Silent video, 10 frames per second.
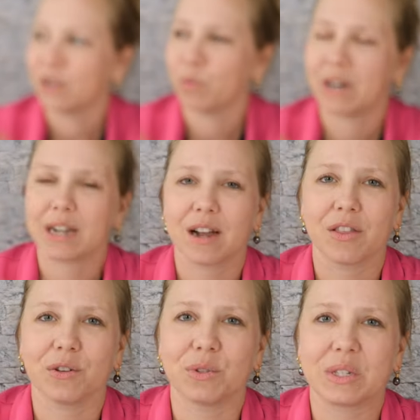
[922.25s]
when I got
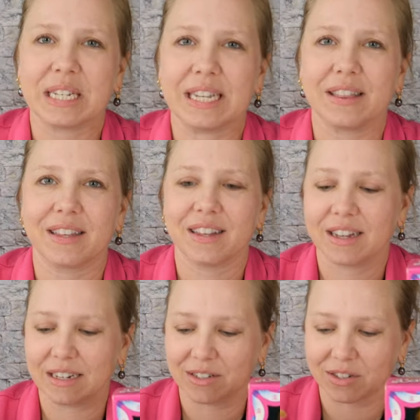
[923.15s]
those teeth
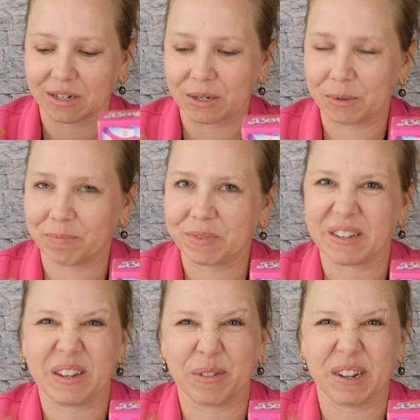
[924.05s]
in. So
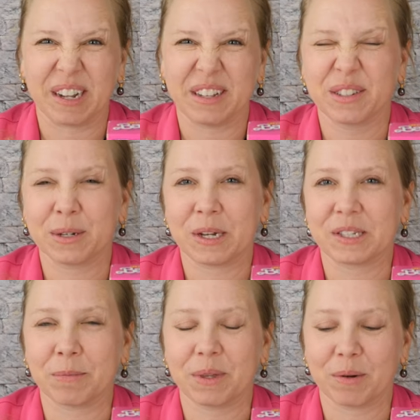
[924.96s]
anyway, it's not
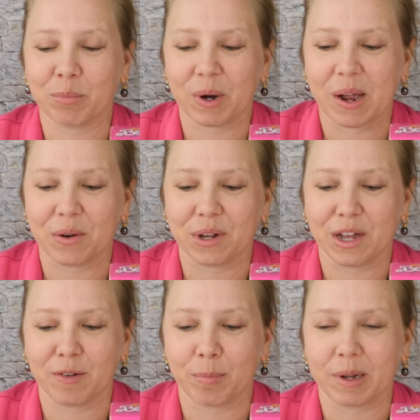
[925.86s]
something I'm proud
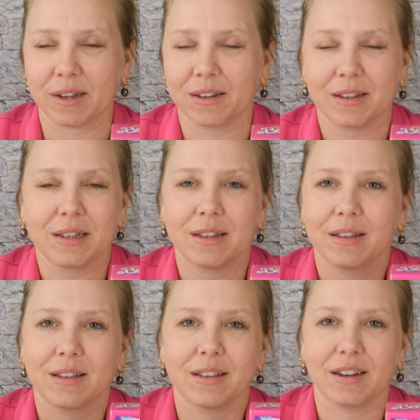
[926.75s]
of, but
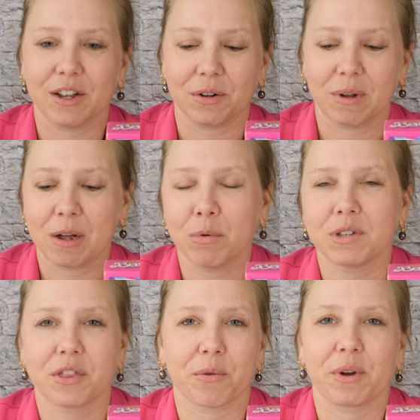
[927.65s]
you know, I
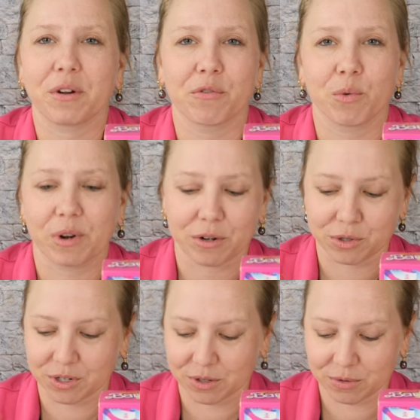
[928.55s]
was 3 or 4 years
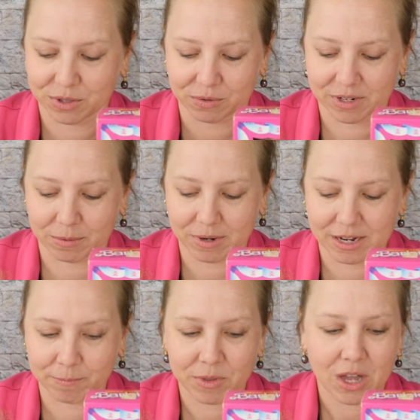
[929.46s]
old. So
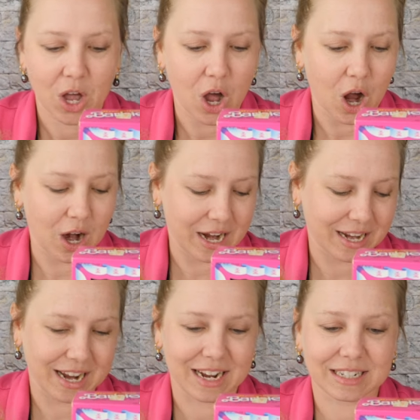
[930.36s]
anyway, all right
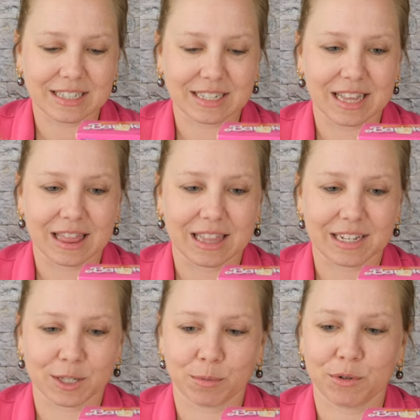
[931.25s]
guys,
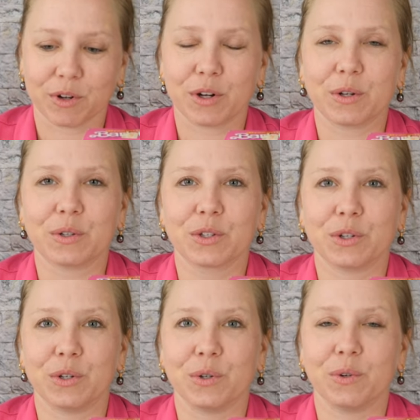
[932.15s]
let's move on
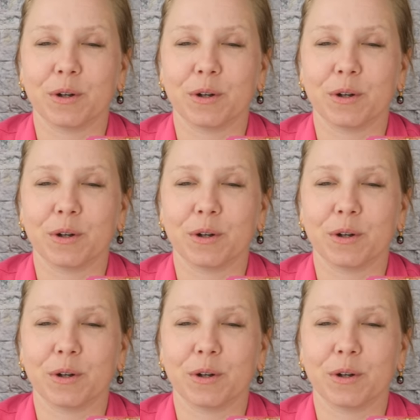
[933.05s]
to